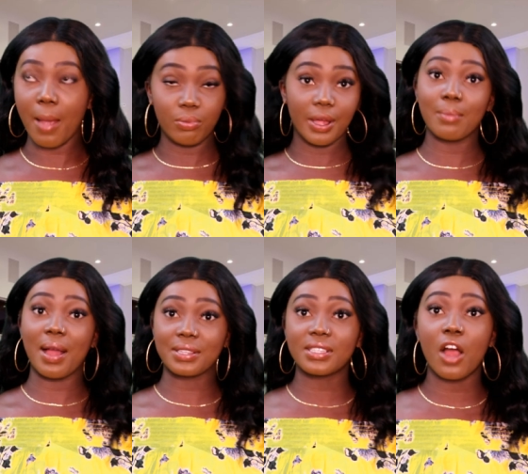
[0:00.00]
I blame
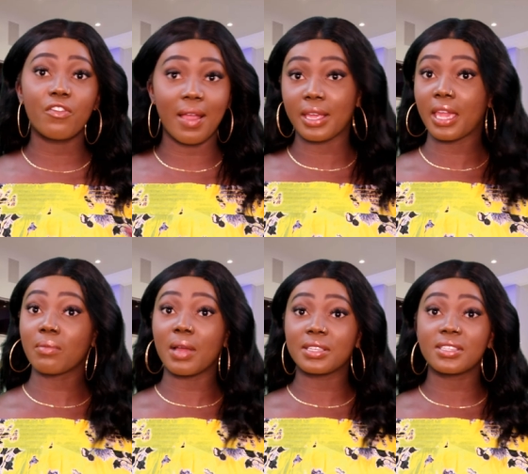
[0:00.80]
myself. I
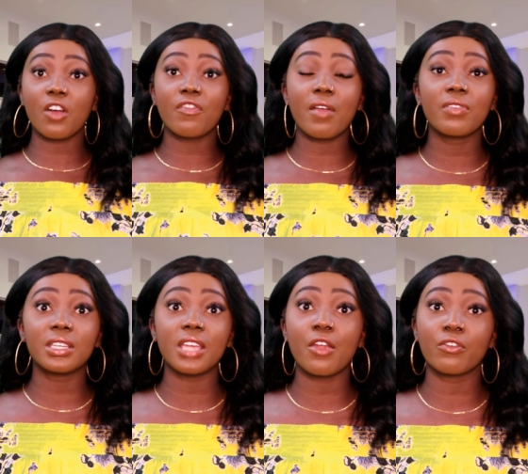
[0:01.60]
kick myself every
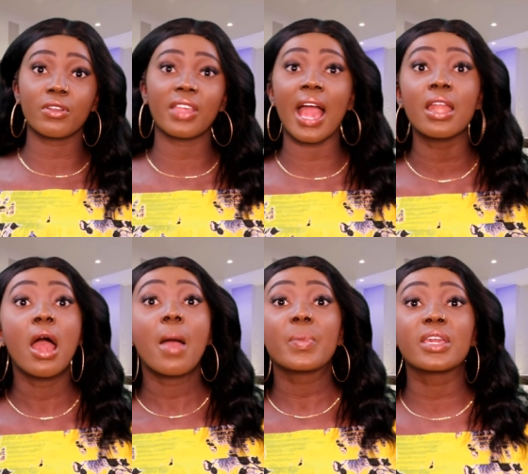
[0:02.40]
day for that
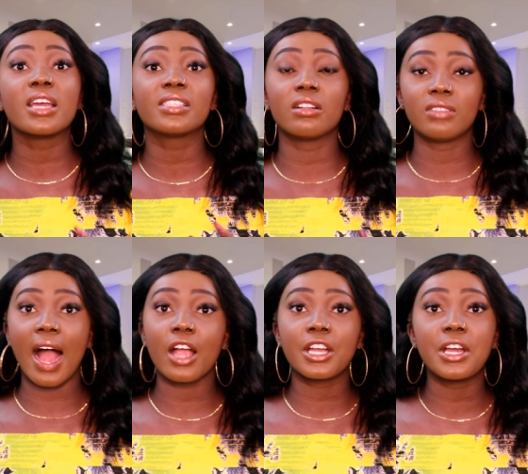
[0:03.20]
because a
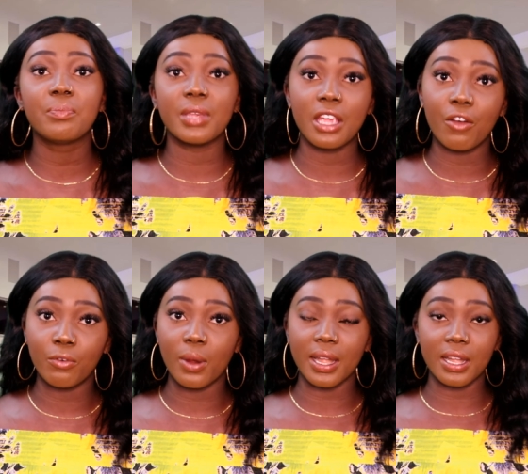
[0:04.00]
lot could be
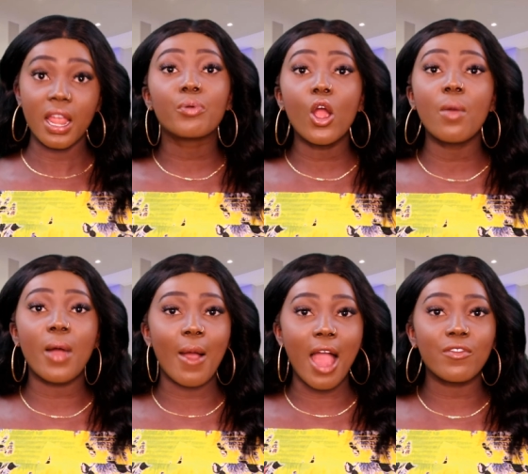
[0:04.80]
avoided. The pro
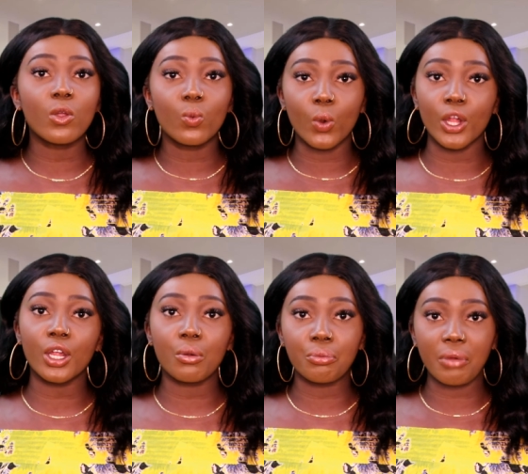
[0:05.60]
about having
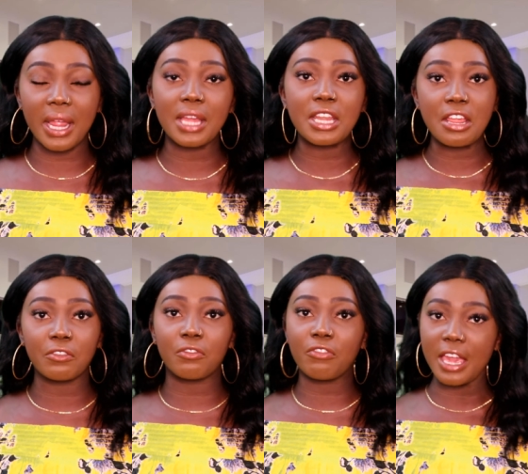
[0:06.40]
work ran
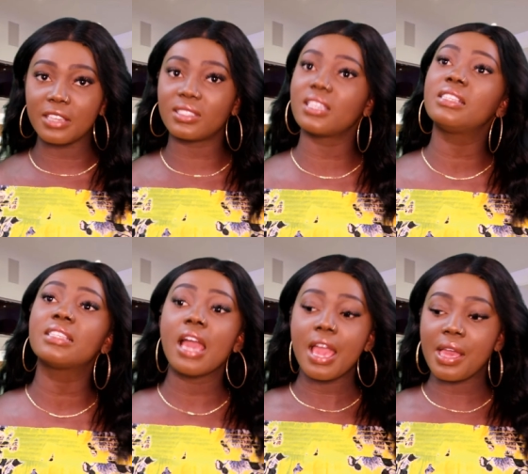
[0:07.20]
in
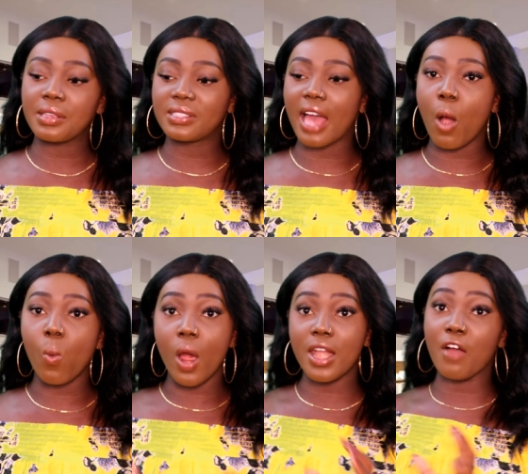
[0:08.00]
phases is that
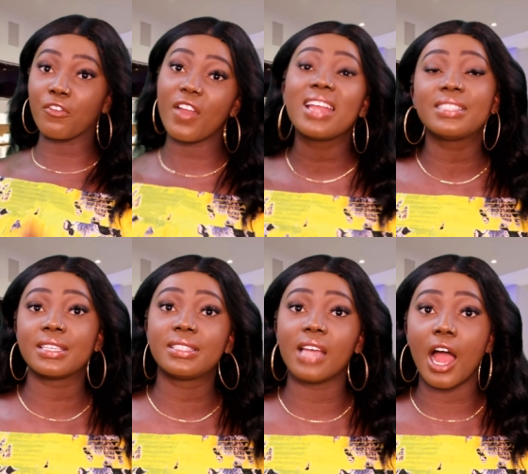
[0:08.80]
when a phase
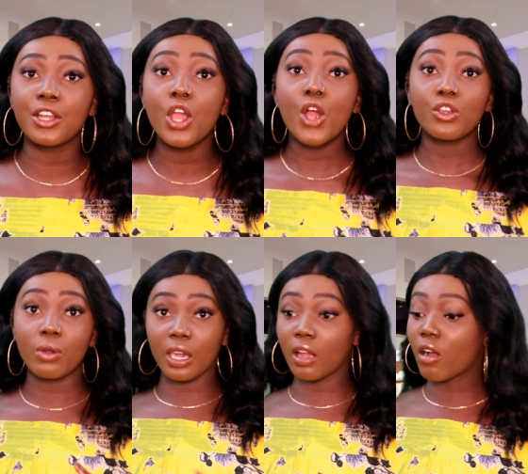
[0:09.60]
is done,
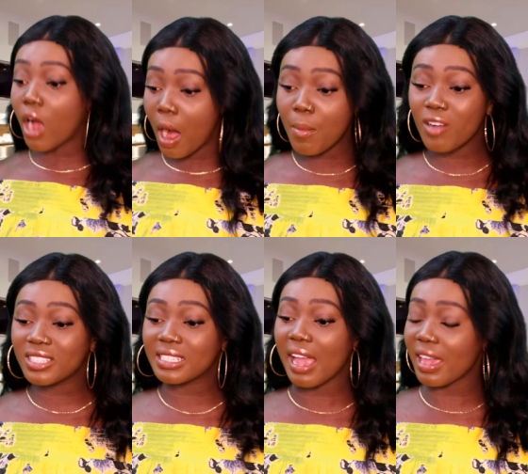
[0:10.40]
you can come
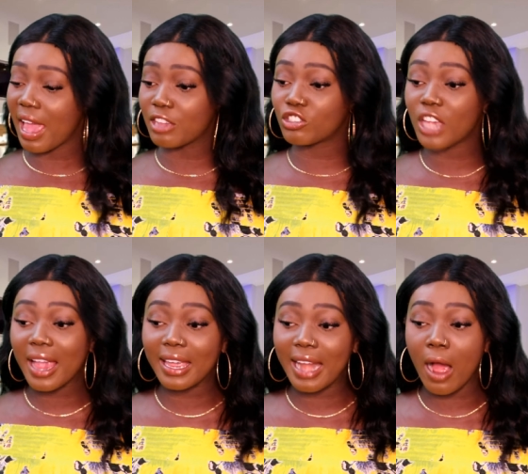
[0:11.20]
on site and
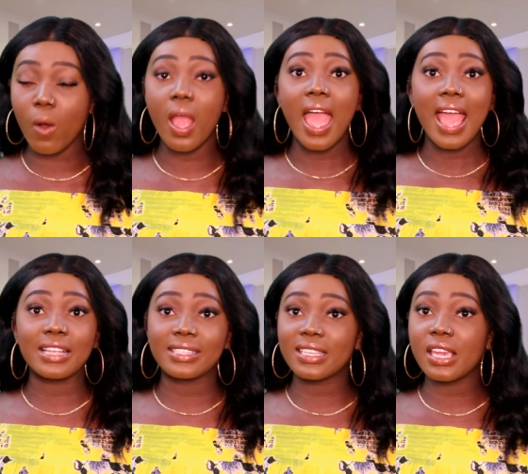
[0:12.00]
check it out
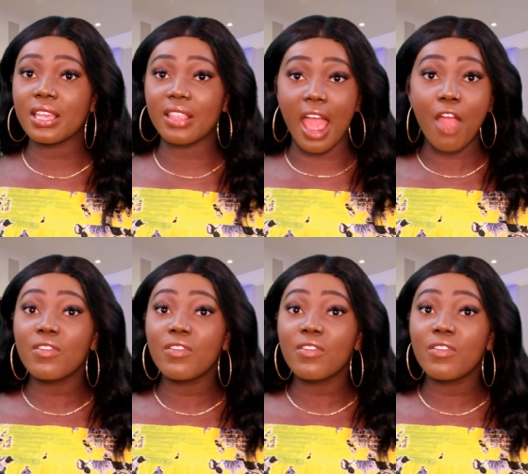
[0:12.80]
and see that